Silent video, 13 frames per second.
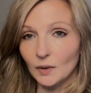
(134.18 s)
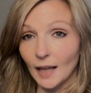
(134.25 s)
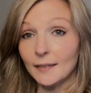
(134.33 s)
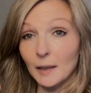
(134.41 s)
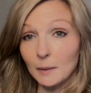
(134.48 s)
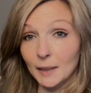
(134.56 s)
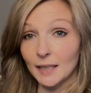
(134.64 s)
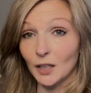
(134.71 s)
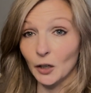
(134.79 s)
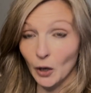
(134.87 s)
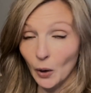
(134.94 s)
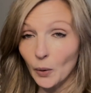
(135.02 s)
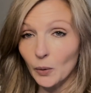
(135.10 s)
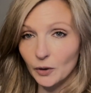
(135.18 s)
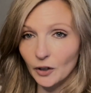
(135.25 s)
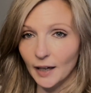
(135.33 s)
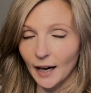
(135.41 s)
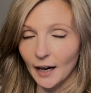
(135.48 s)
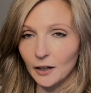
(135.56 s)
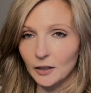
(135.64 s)
them get to know your
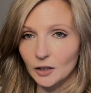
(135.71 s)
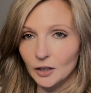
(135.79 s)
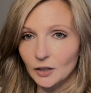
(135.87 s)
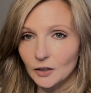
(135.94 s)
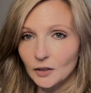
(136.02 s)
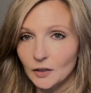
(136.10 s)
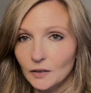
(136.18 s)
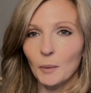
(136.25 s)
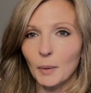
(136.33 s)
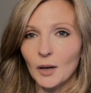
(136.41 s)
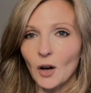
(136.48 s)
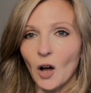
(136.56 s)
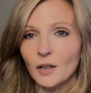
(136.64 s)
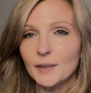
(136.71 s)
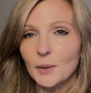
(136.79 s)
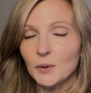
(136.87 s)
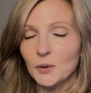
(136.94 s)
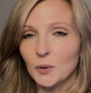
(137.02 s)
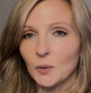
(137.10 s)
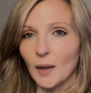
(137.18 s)
characters, but also
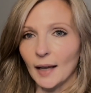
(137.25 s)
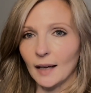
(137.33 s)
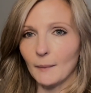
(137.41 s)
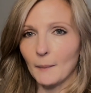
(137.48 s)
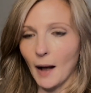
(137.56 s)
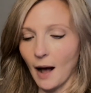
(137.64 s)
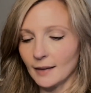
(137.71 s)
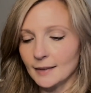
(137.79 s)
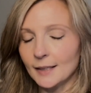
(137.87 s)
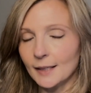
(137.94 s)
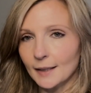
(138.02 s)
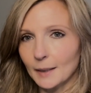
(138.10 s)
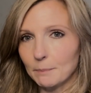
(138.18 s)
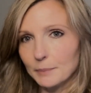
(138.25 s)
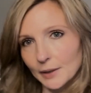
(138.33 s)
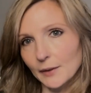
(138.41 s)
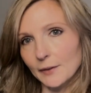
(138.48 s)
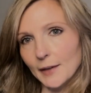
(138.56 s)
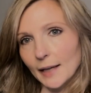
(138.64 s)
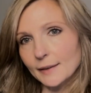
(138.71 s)
to like constantly
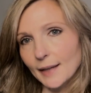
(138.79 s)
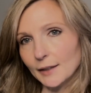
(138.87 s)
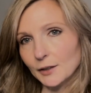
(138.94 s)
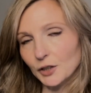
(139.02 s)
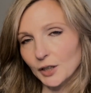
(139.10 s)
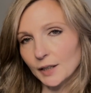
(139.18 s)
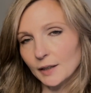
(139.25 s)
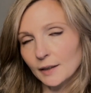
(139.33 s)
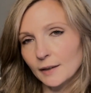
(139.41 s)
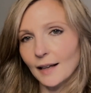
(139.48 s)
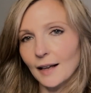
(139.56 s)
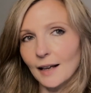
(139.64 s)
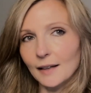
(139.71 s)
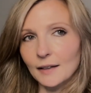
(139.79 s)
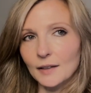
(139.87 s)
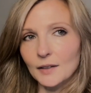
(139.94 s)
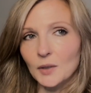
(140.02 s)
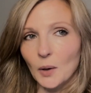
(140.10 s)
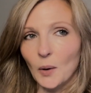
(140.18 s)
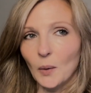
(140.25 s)
build that tension. And
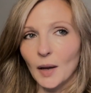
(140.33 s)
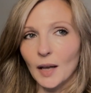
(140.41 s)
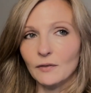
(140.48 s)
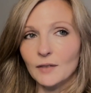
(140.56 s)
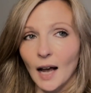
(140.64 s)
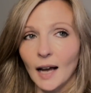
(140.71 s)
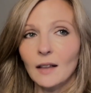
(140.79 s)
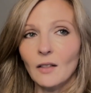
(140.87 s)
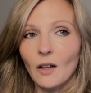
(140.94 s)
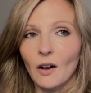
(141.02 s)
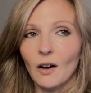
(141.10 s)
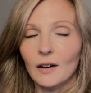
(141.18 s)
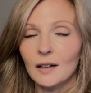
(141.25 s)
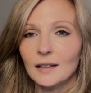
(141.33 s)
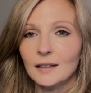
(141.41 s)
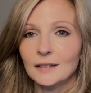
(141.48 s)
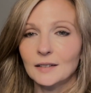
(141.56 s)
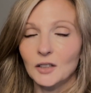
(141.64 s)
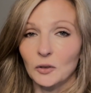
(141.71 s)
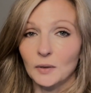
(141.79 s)
so if dialogue
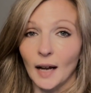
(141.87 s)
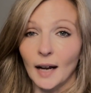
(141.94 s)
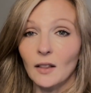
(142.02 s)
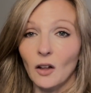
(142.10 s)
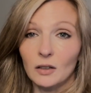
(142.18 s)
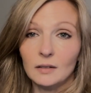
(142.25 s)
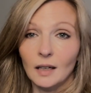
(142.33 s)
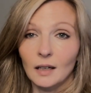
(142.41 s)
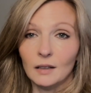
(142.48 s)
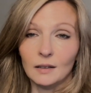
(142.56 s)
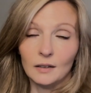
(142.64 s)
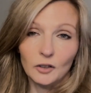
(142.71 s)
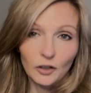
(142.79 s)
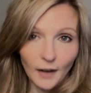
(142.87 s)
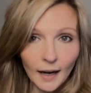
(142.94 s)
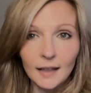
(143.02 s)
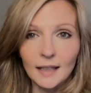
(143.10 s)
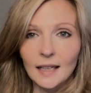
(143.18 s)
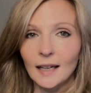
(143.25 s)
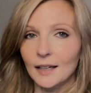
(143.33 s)
done
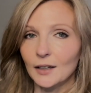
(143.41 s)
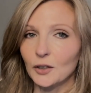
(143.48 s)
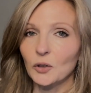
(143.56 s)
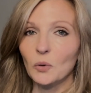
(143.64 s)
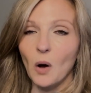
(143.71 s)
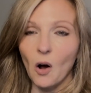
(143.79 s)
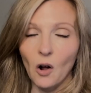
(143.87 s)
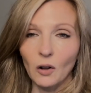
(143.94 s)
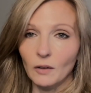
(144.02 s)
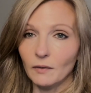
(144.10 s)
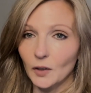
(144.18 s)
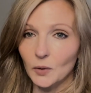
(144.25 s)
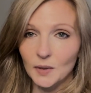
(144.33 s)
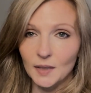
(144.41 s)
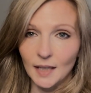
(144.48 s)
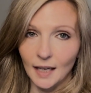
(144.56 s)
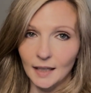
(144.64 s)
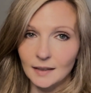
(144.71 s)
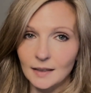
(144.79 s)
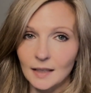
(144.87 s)
correctly can do all of those
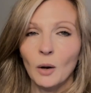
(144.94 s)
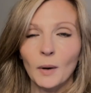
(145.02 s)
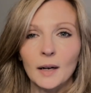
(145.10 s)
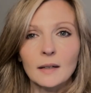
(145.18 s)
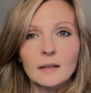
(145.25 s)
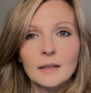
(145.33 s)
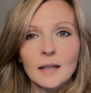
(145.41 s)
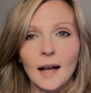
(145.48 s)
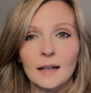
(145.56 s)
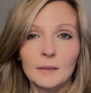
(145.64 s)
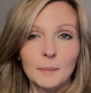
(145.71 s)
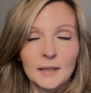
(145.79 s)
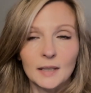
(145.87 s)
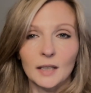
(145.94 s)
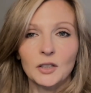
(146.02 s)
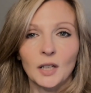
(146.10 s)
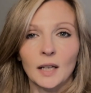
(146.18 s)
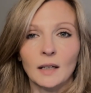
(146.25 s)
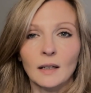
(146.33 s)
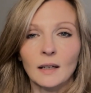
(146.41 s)
things. Whereas
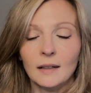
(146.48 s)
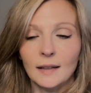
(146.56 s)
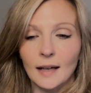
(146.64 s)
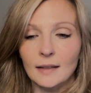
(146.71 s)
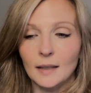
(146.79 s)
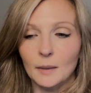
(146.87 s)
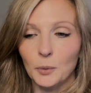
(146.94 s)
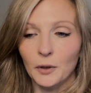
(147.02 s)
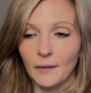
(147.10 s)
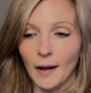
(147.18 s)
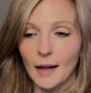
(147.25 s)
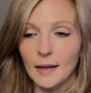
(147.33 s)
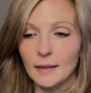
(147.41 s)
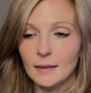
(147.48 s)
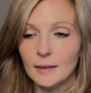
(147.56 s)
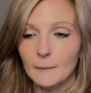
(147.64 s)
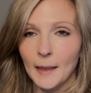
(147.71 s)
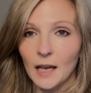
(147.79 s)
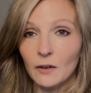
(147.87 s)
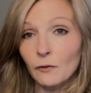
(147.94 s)
exposition, yes, it provides
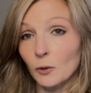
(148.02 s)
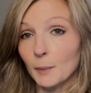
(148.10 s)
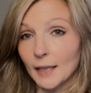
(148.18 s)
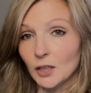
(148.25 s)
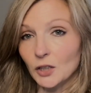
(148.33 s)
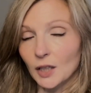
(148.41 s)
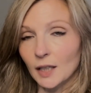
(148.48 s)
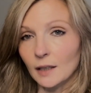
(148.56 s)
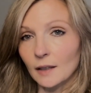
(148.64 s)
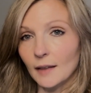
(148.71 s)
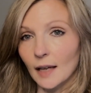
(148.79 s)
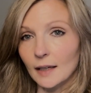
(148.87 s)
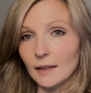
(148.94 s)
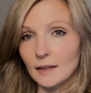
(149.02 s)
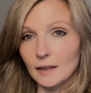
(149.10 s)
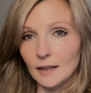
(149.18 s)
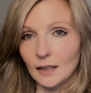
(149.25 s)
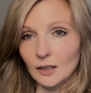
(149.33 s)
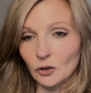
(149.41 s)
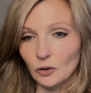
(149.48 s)
information that is
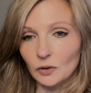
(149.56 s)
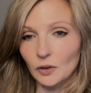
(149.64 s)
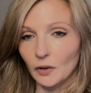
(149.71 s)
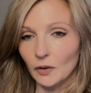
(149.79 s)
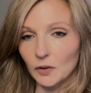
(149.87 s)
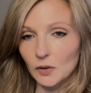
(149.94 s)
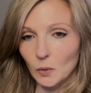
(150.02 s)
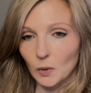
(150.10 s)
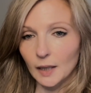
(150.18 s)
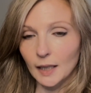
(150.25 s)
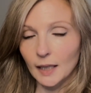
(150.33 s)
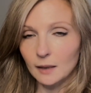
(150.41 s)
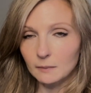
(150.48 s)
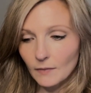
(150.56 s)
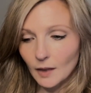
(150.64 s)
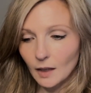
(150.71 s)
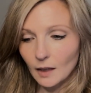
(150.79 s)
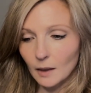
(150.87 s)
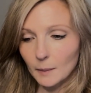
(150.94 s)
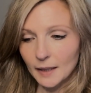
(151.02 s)
essential to the story.
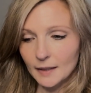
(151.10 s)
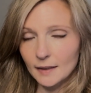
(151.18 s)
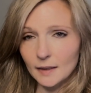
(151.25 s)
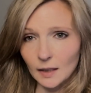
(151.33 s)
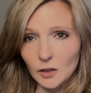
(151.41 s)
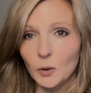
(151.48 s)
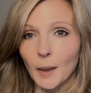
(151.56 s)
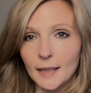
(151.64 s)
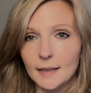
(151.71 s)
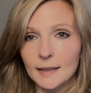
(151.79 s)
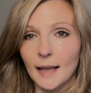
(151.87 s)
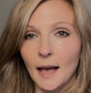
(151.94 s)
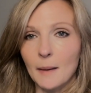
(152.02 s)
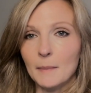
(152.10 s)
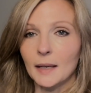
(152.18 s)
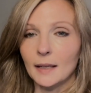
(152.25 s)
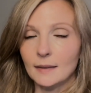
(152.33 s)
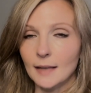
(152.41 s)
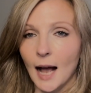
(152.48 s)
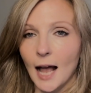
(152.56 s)
It situates them in
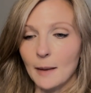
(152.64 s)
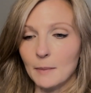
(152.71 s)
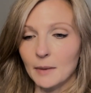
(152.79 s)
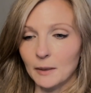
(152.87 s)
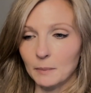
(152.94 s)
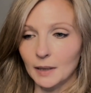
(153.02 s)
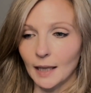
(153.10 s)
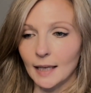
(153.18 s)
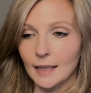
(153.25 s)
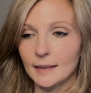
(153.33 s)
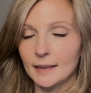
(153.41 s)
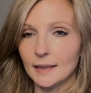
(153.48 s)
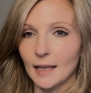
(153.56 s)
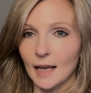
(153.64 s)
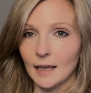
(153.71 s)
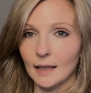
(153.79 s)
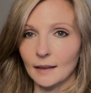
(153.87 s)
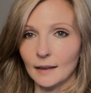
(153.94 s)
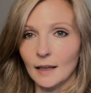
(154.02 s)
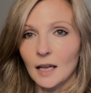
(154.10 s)
a time and a place
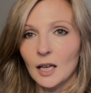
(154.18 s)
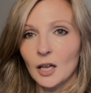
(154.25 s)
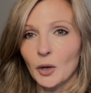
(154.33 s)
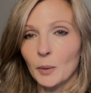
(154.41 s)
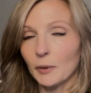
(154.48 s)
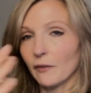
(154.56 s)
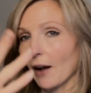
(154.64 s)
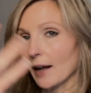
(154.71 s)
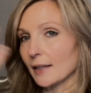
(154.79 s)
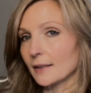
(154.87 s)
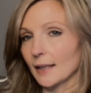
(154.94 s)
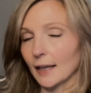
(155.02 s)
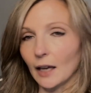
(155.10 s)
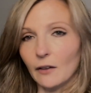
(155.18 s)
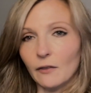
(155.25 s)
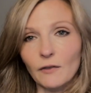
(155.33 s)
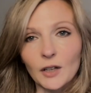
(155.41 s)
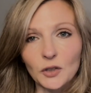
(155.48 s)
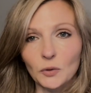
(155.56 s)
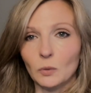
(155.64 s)
and provides like a
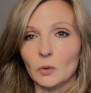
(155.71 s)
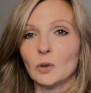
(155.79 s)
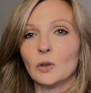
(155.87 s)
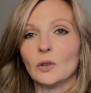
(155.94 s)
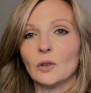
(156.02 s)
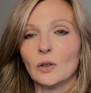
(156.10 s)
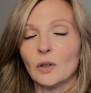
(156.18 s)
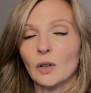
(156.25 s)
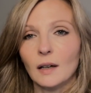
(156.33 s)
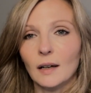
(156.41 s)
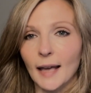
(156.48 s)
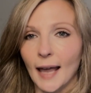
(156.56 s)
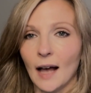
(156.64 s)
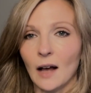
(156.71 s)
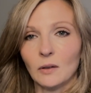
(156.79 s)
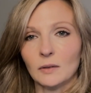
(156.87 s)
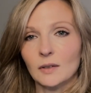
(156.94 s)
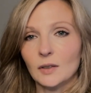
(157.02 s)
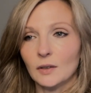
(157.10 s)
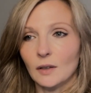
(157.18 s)
visual
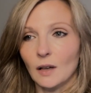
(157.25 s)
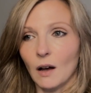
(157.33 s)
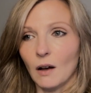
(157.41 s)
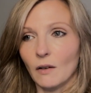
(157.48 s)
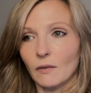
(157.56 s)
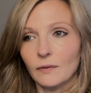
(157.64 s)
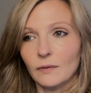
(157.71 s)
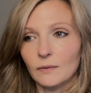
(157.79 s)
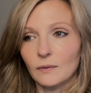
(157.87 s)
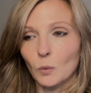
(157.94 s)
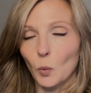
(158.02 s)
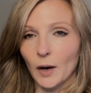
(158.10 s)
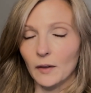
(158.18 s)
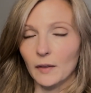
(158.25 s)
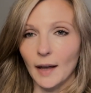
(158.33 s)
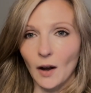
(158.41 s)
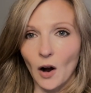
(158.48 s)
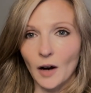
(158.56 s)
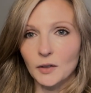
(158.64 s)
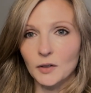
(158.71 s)
account of where they
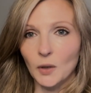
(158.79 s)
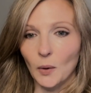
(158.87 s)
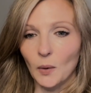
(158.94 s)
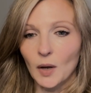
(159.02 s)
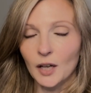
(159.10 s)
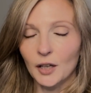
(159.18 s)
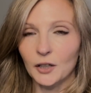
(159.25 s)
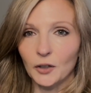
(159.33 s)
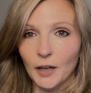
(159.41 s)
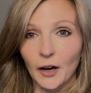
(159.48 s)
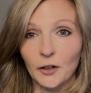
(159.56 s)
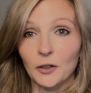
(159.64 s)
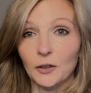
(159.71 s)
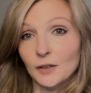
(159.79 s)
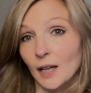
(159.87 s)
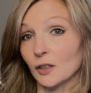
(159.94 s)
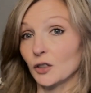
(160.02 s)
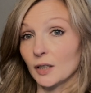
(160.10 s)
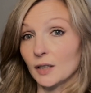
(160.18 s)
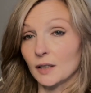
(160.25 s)
are. So your character's not
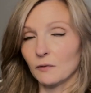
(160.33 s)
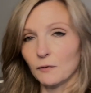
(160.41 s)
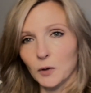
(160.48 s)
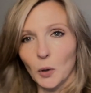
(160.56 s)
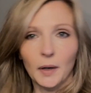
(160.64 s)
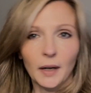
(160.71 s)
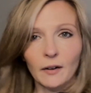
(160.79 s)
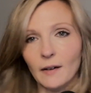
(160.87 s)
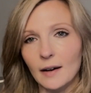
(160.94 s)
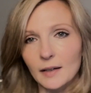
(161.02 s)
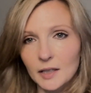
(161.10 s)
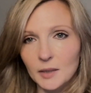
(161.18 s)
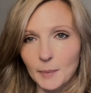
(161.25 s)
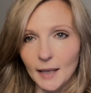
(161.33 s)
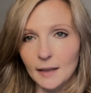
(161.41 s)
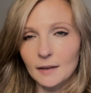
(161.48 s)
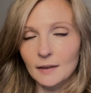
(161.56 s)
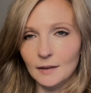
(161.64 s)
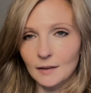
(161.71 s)
just floating around in space